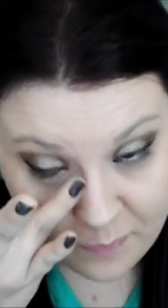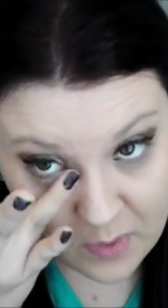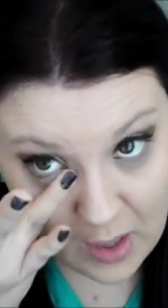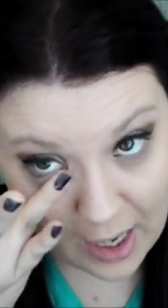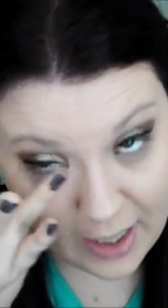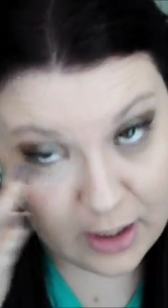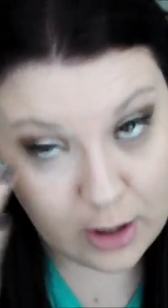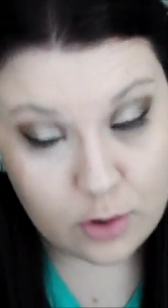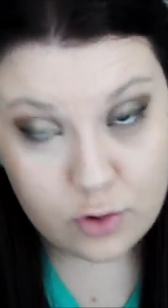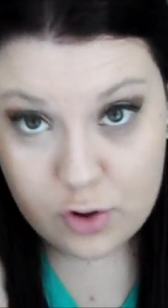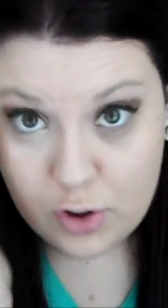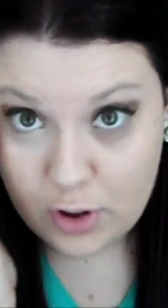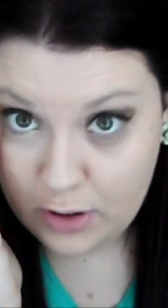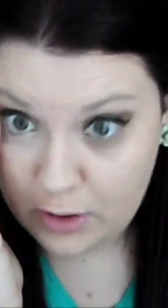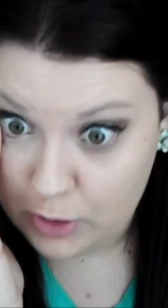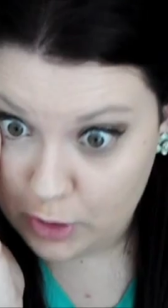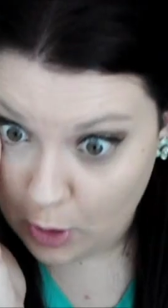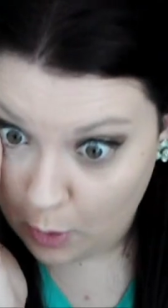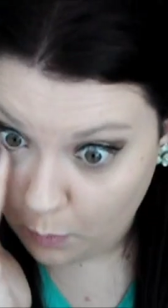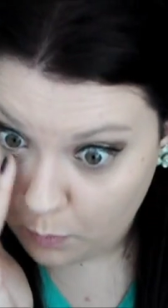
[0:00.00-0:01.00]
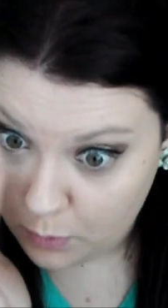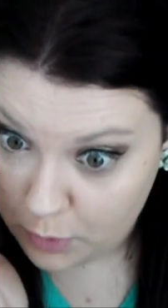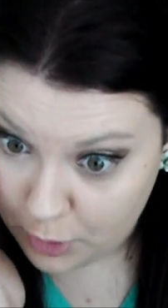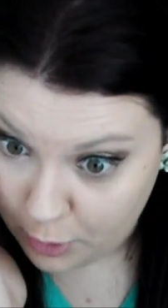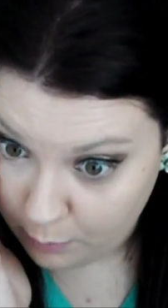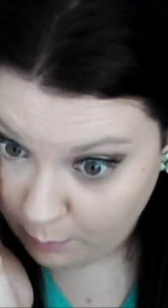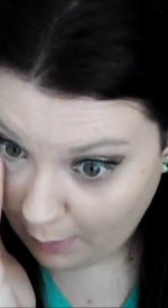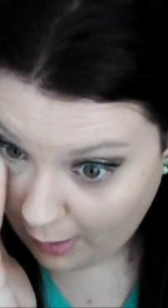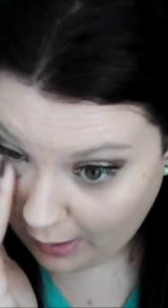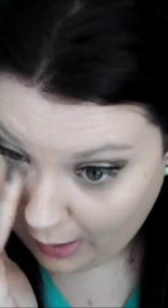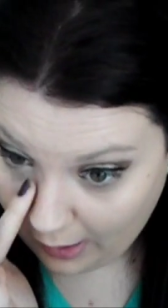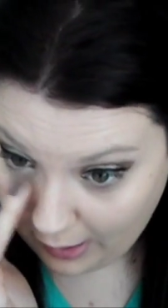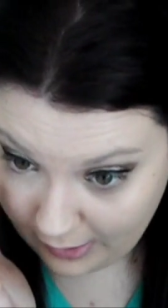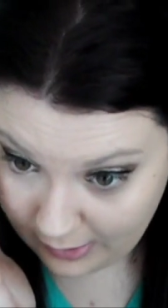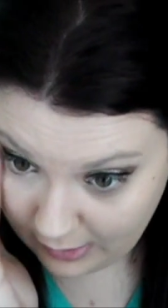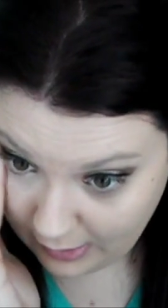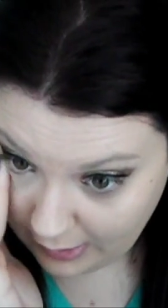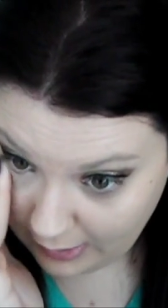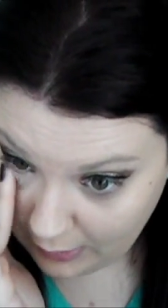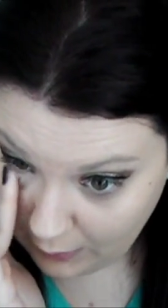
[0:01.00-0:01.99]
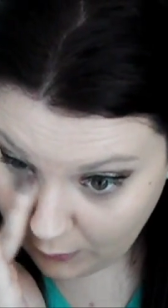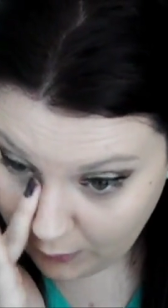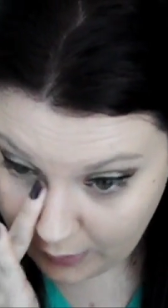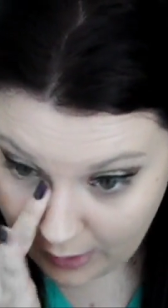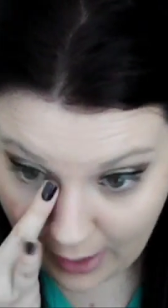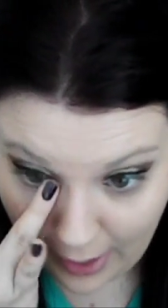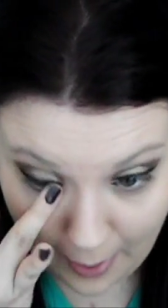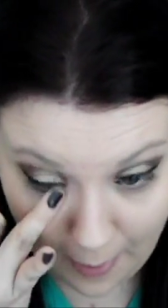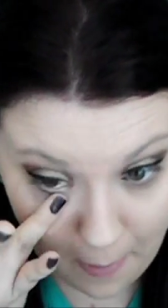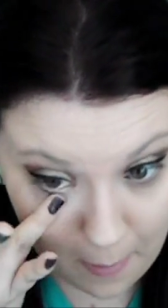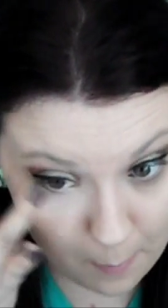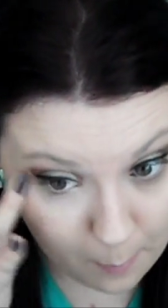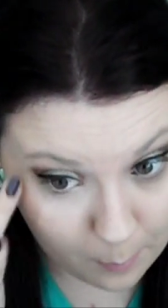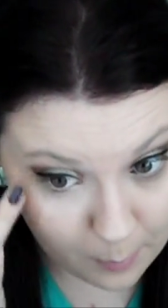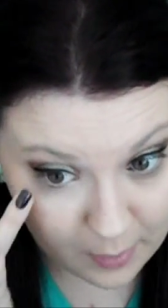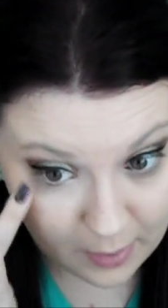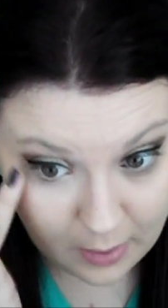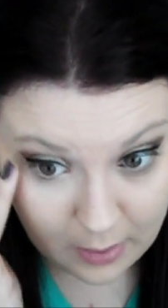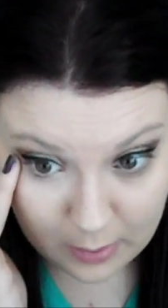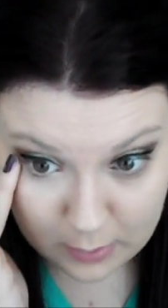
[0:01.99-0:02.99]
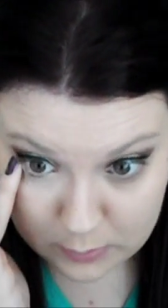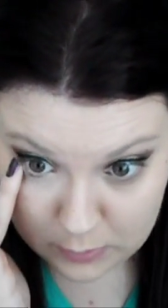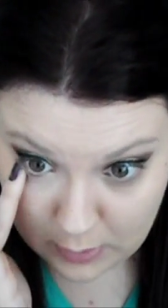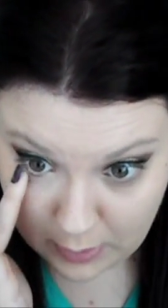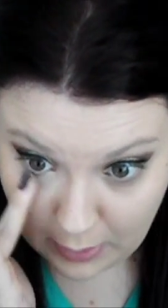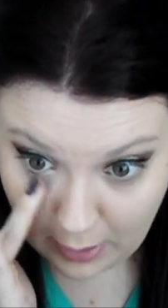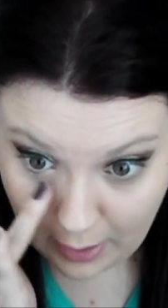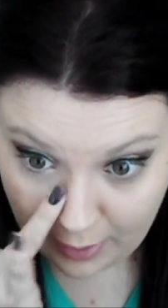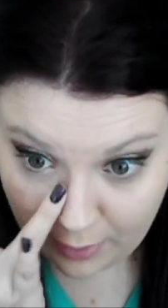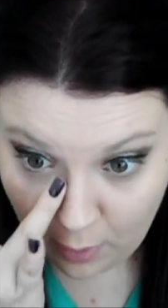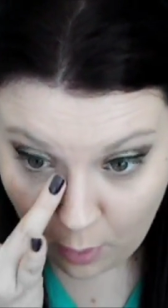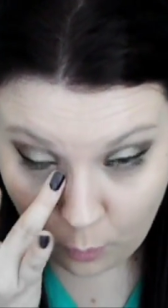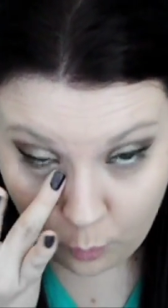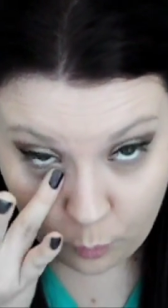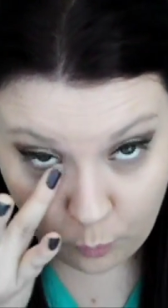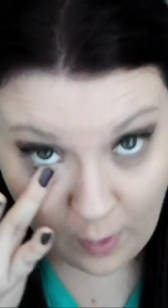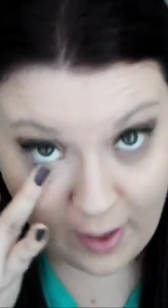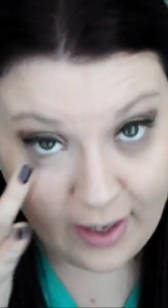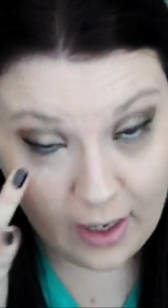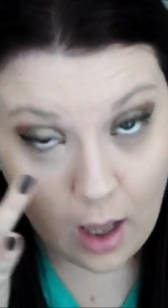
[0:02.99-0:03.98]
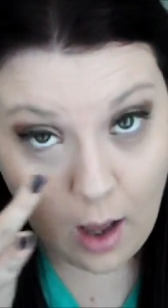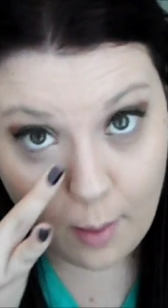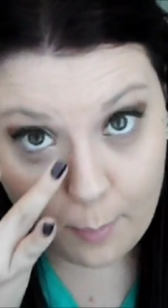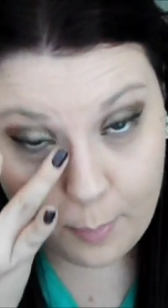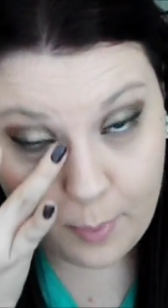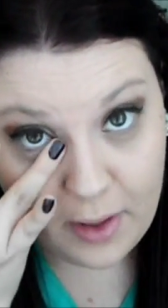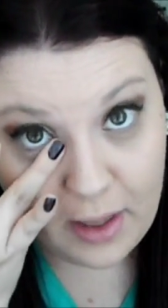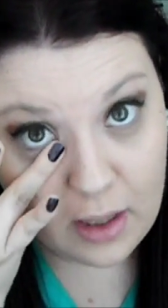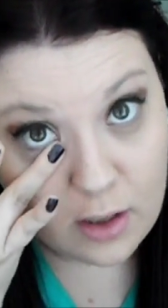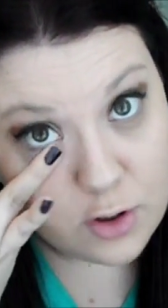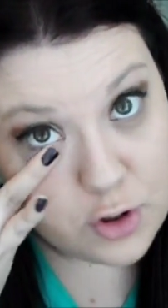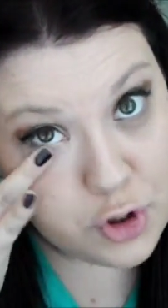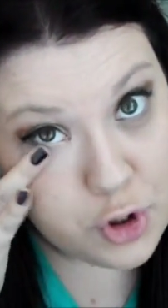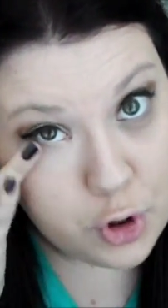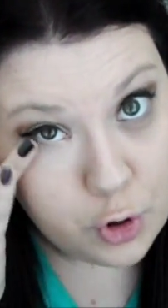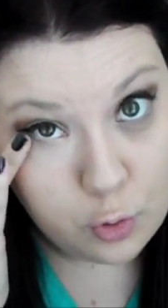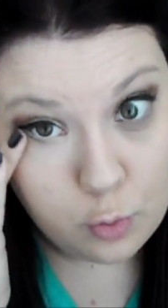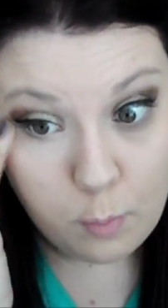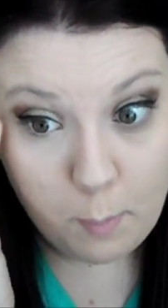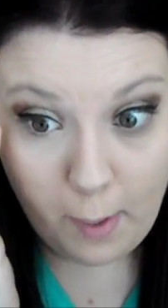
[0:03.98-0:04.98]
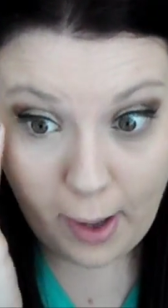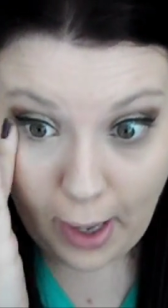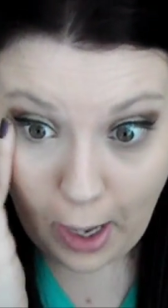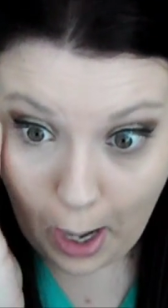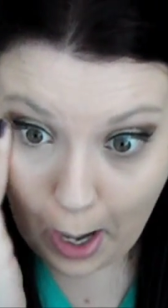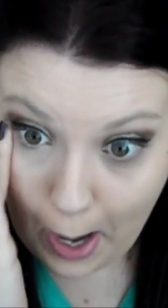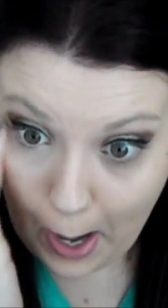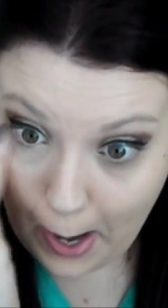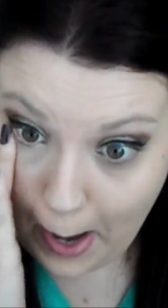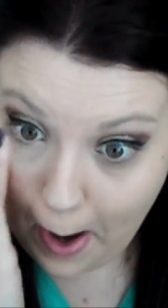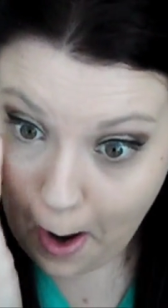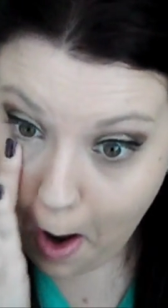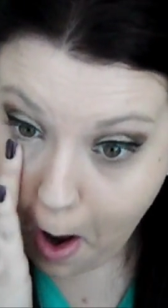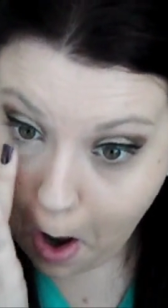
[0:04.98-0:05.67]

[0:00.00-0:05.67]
I usually don't do my eyeliner yet because like I go right up to my eye.